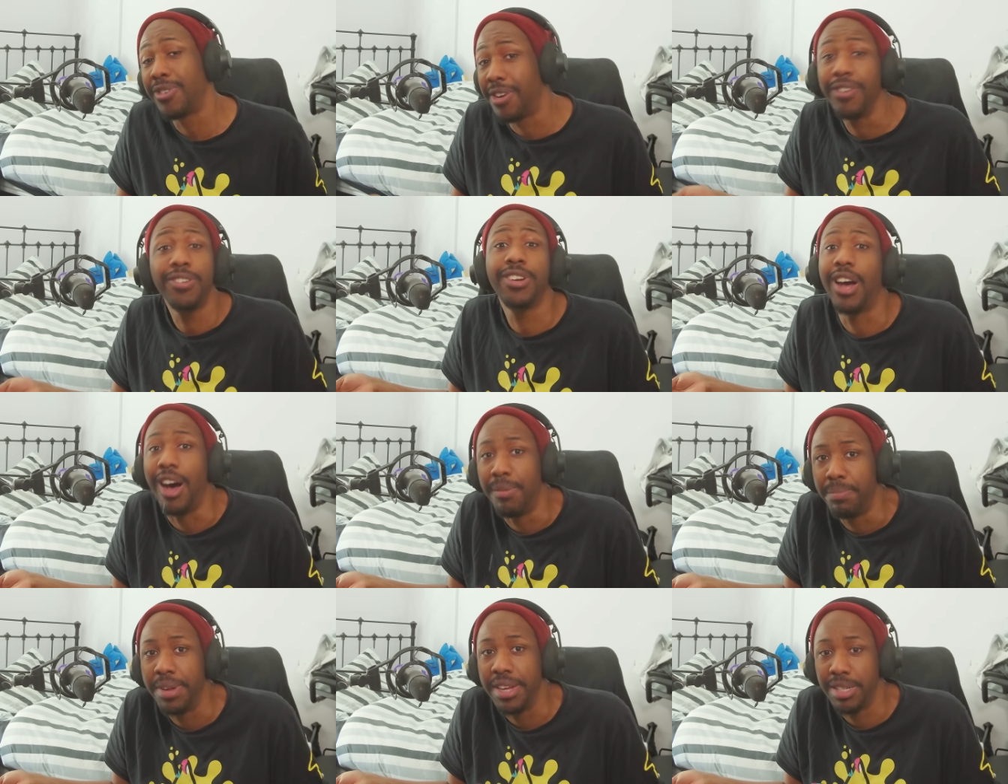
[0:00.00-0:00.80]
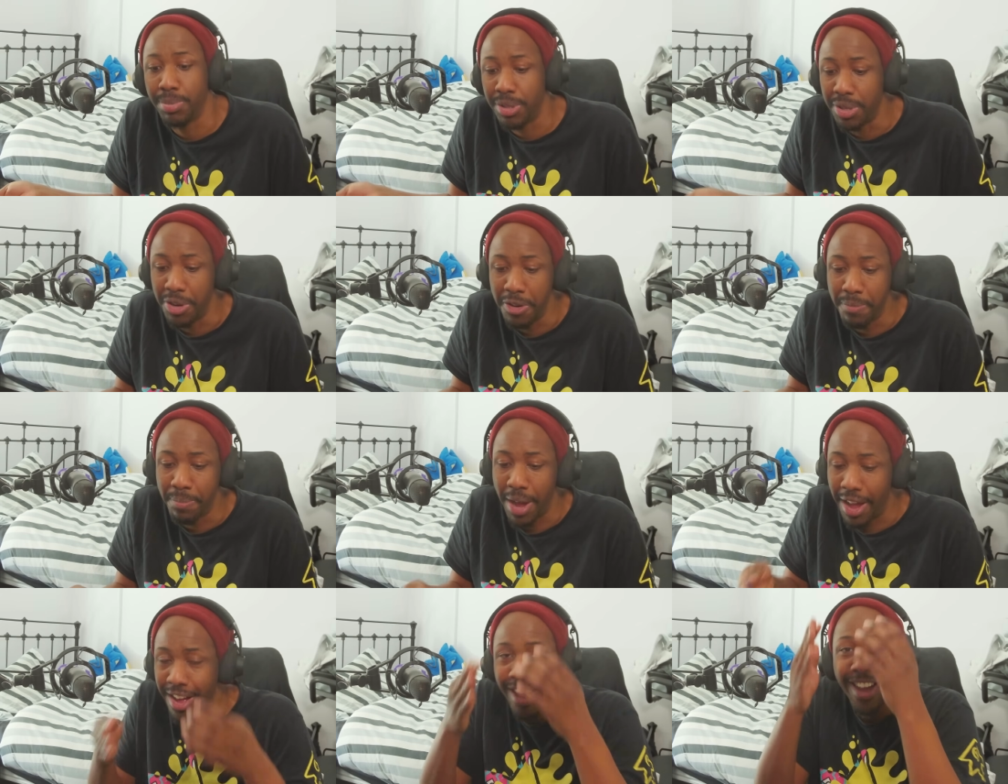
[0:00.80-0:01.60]
Can't play Splatoon,
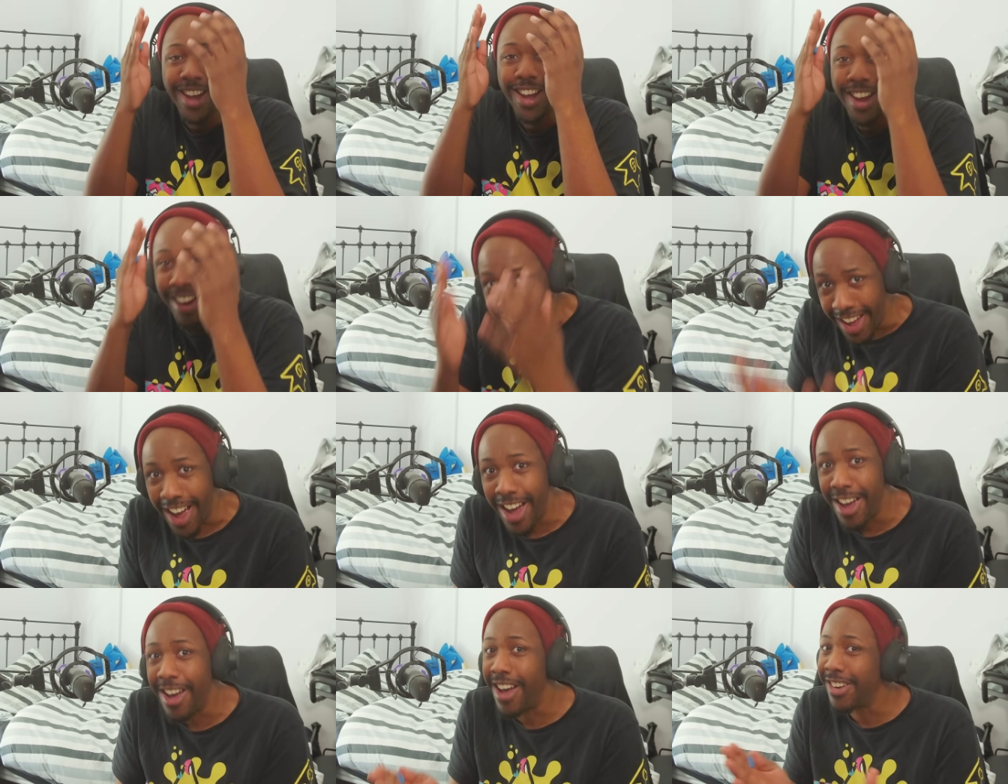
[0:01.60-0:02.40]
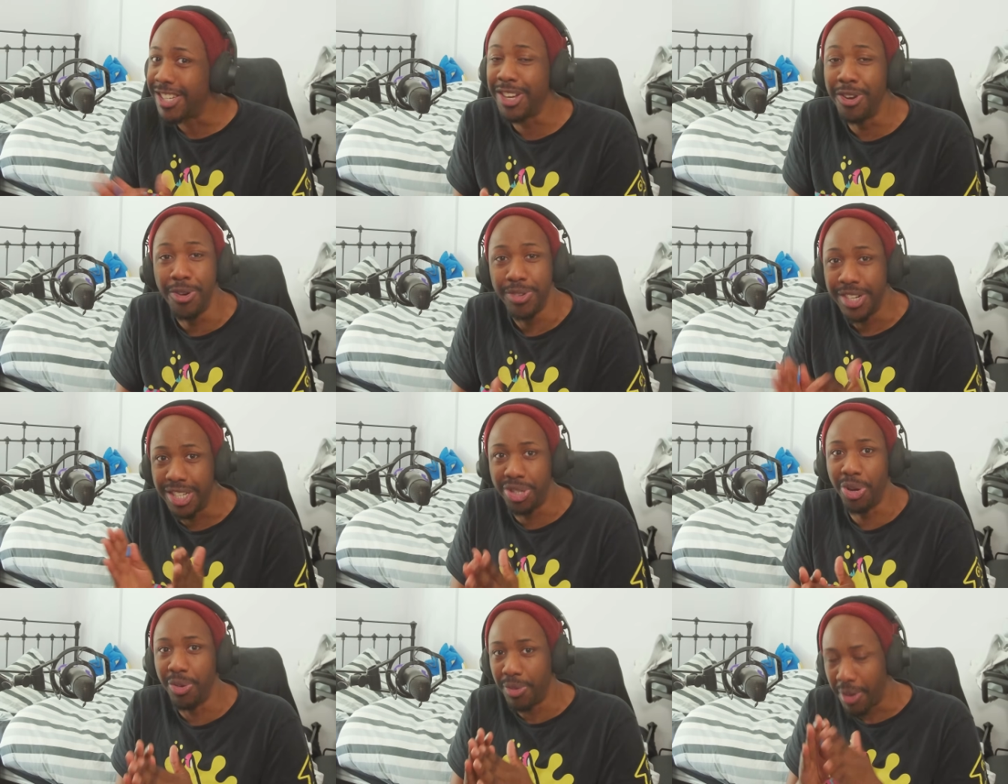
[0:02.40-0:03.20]
but
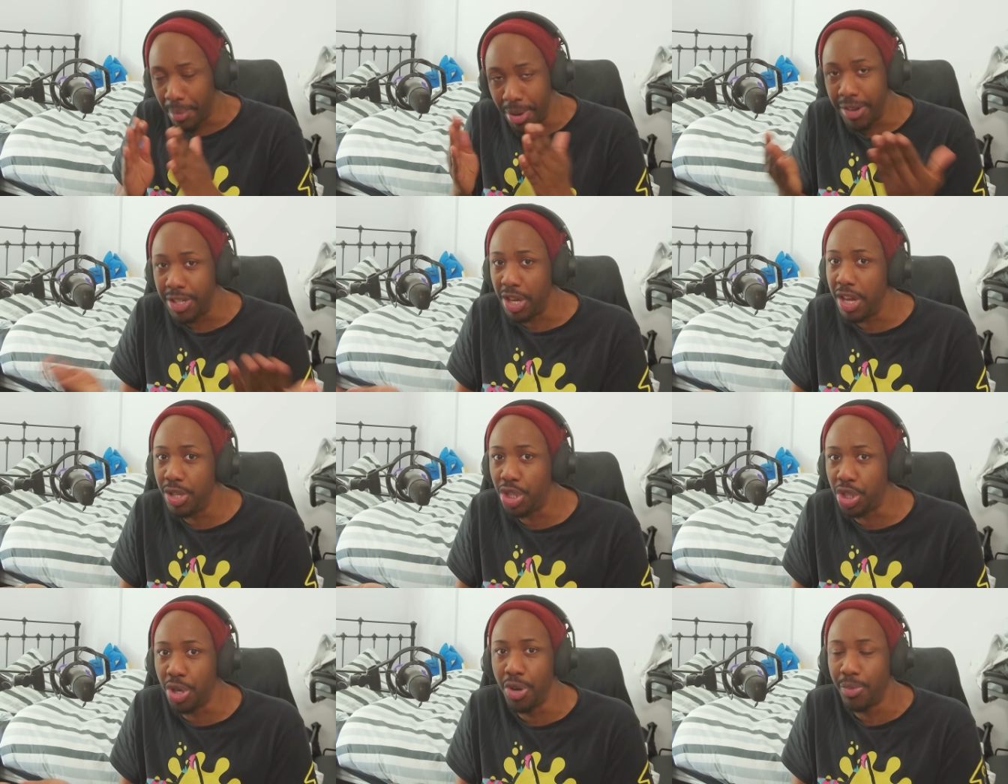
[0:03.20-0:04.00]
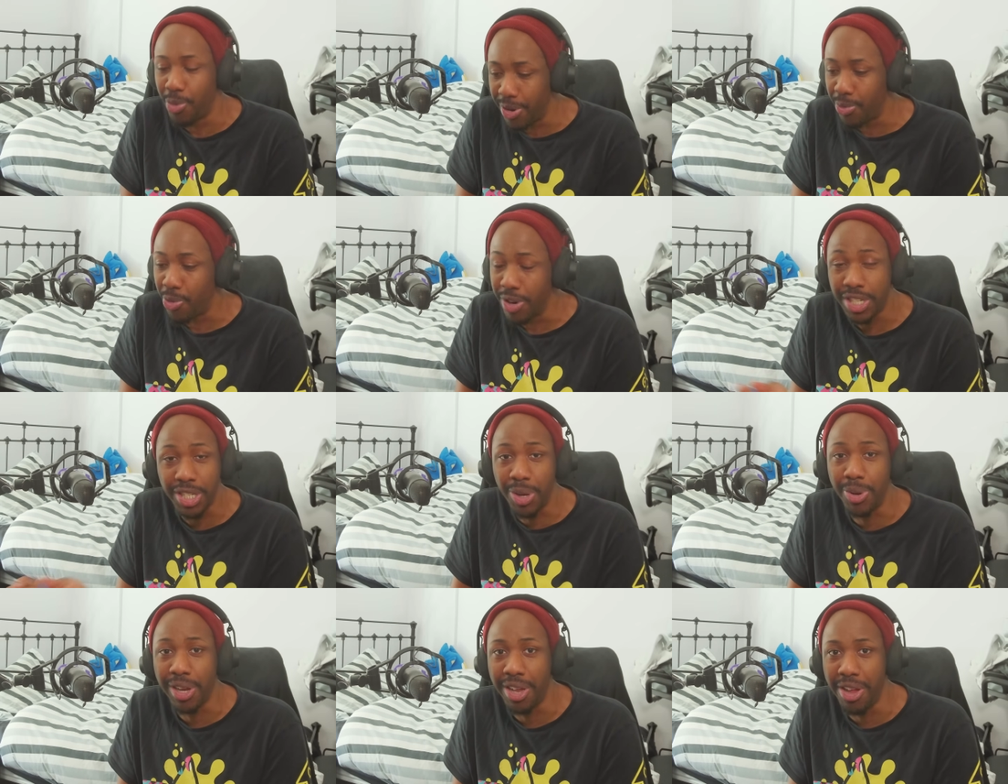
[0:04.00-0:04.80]
soon. I mean, in June, we're
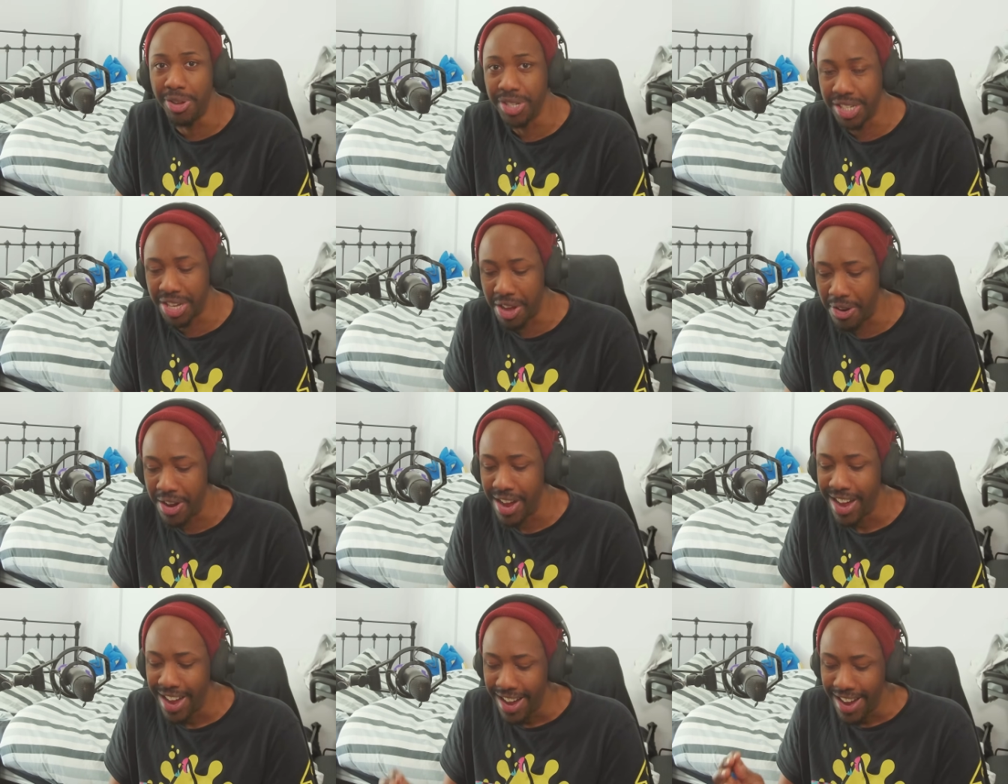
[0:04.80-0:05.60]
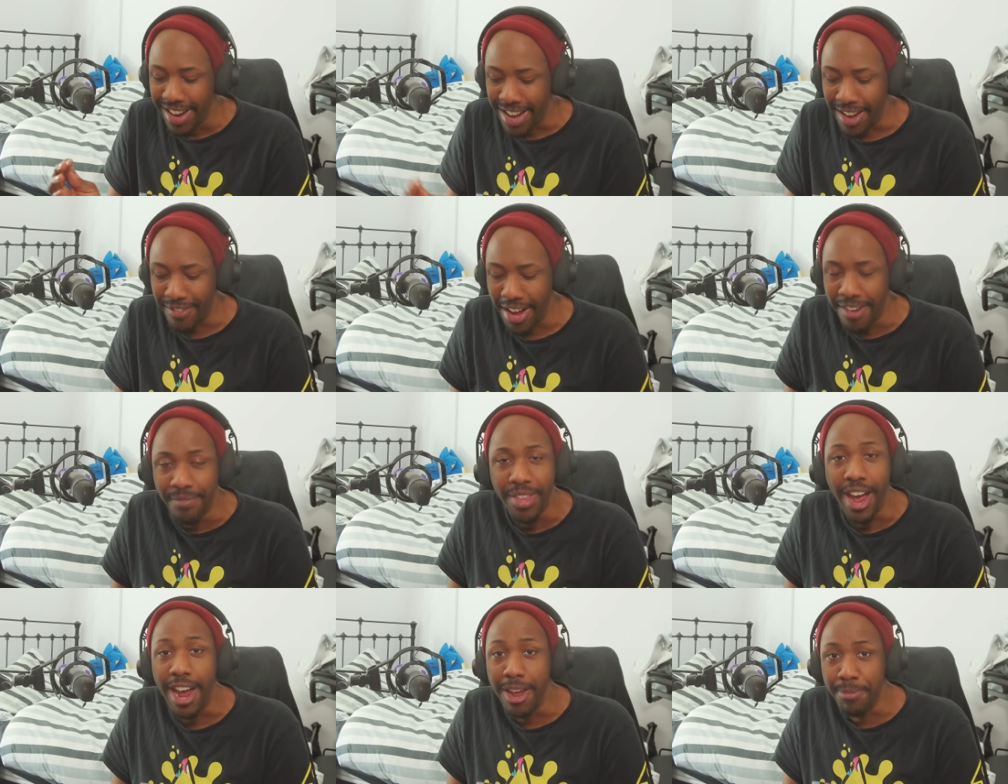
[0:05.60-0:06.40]
so close. So yeah, man,
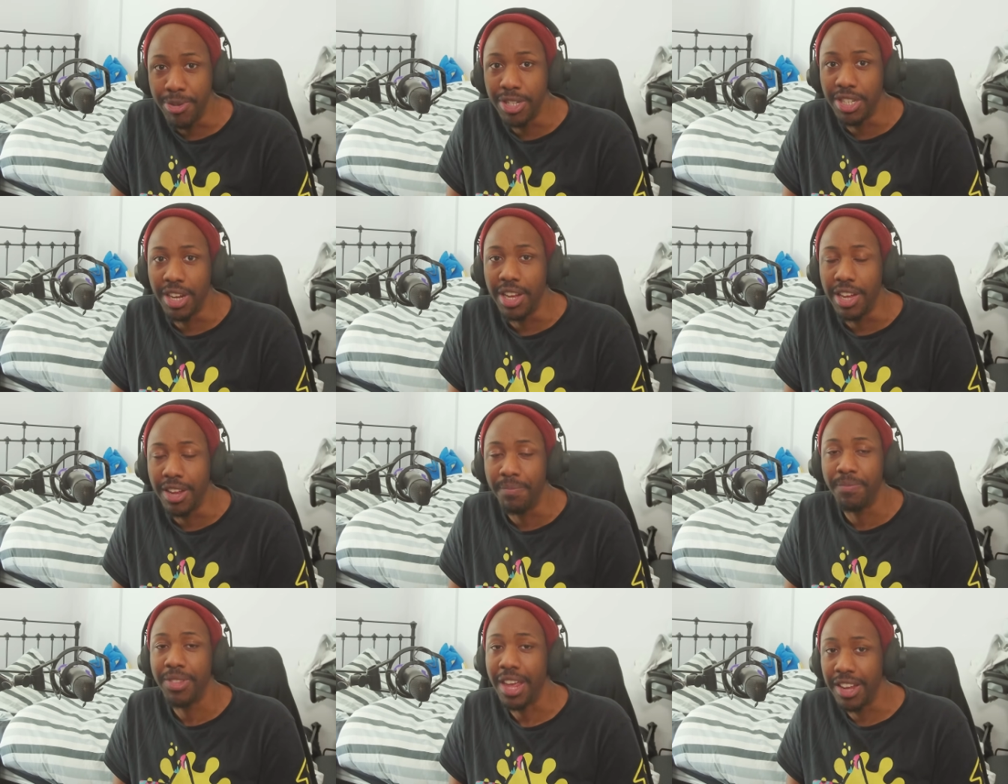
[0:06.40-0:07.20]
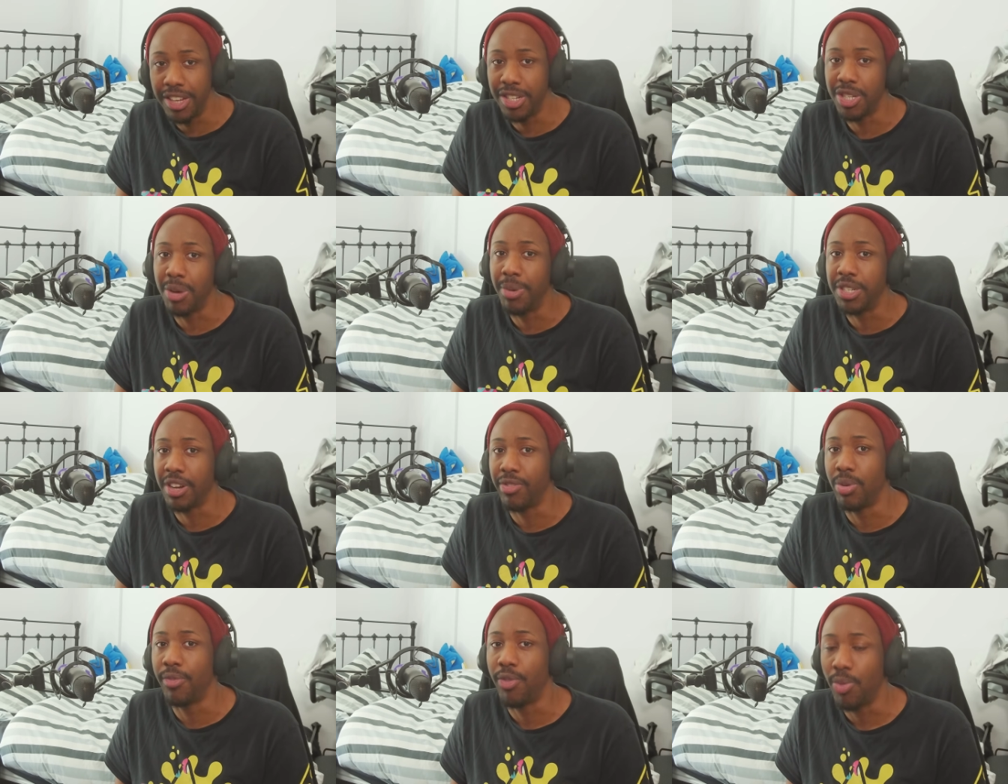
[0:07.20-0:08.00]
I appreciate it. Thank you so much,
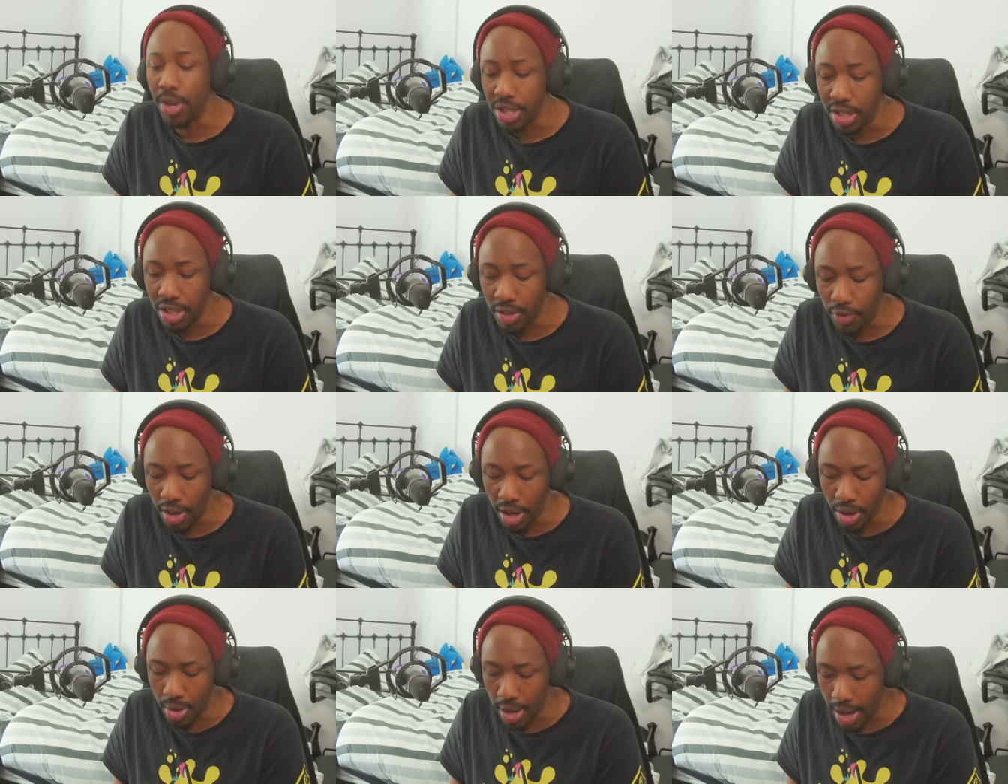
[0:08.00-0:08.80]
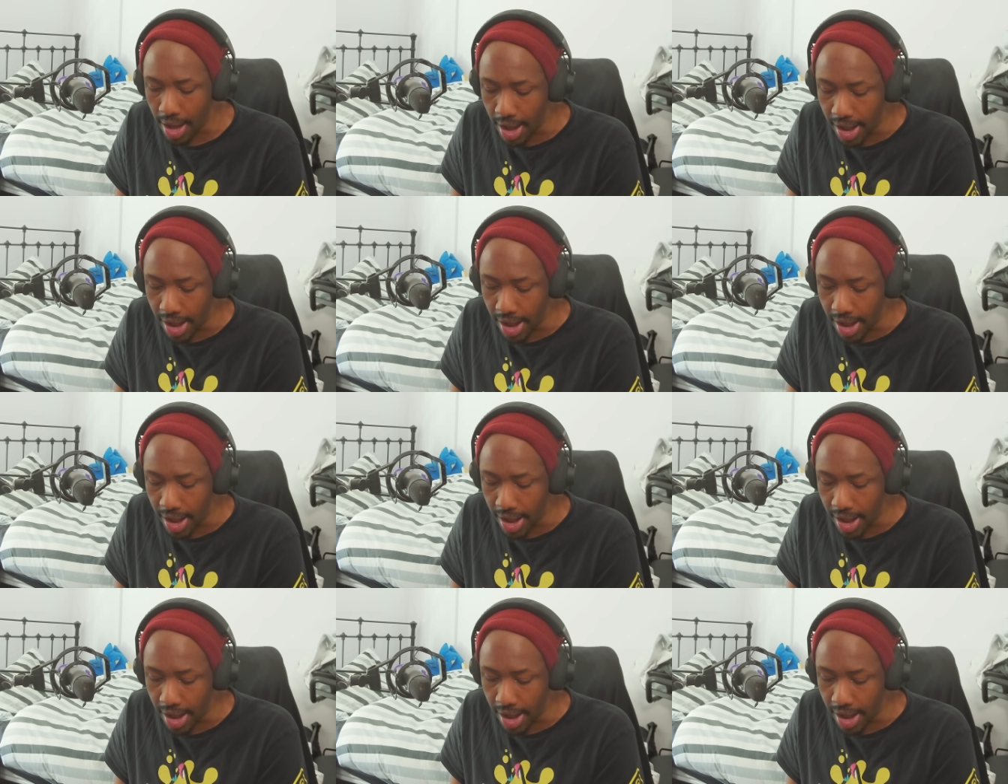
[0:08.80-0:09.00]
everyone, for watching this video.